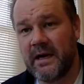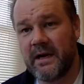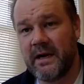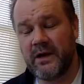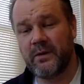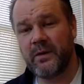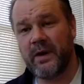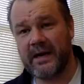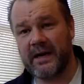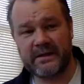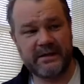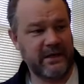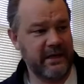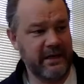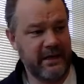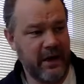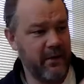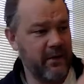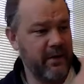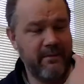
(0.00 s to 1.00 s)
you actually
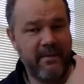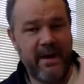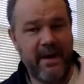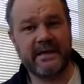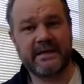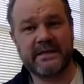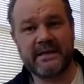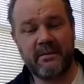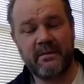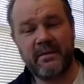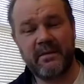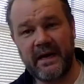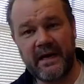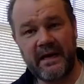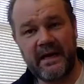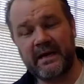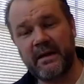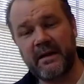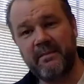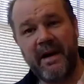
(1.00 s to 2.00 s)
go and make something
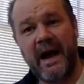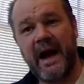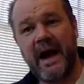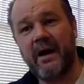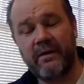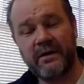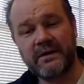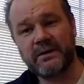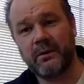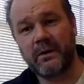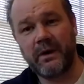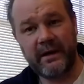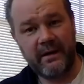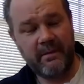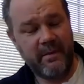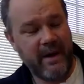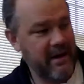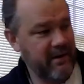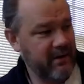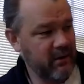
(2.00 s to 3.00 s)
and the power is all in
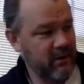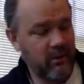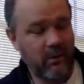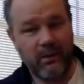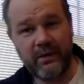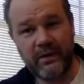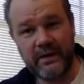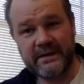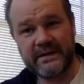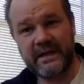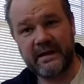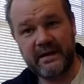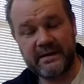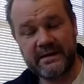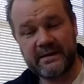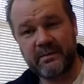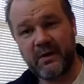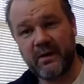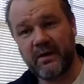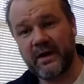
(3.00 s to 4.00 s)
about the authors and
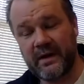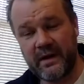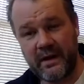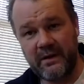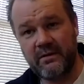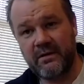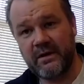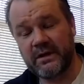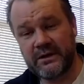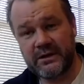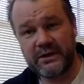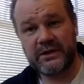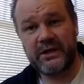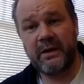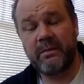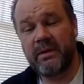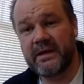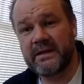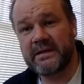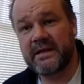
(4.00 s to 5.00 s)
this product that you can
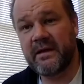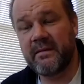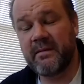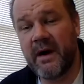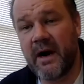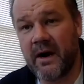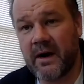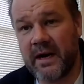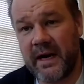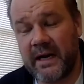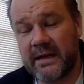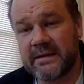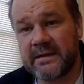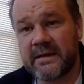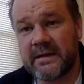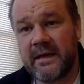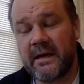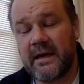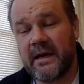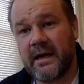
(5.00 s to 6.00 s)
ship into the market.
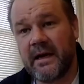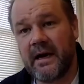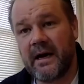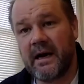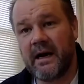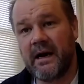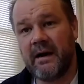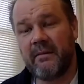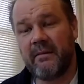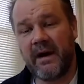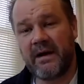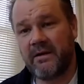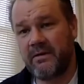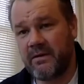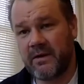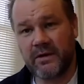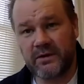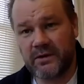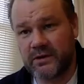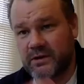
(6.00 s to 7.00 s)
Um, and you
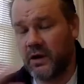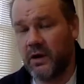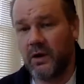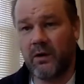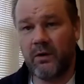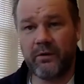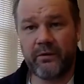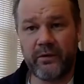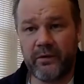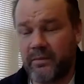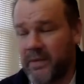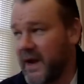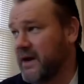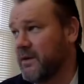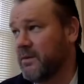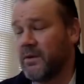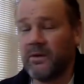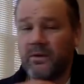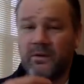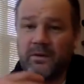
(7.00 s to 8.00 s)
control through
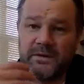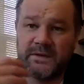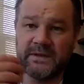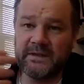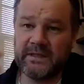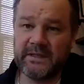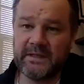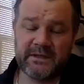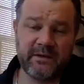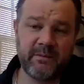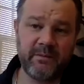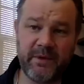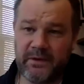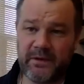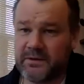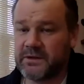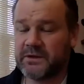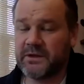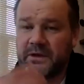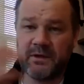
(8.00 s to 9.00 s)
paywalls and
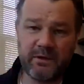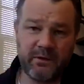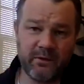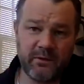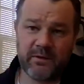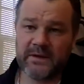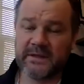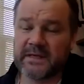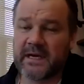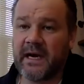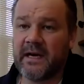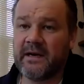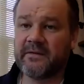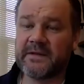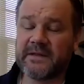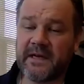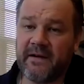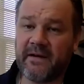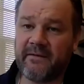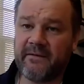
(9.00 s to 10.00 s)
distribution and all this kind of
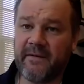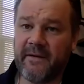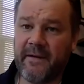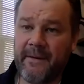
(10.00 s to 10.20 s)
stuff.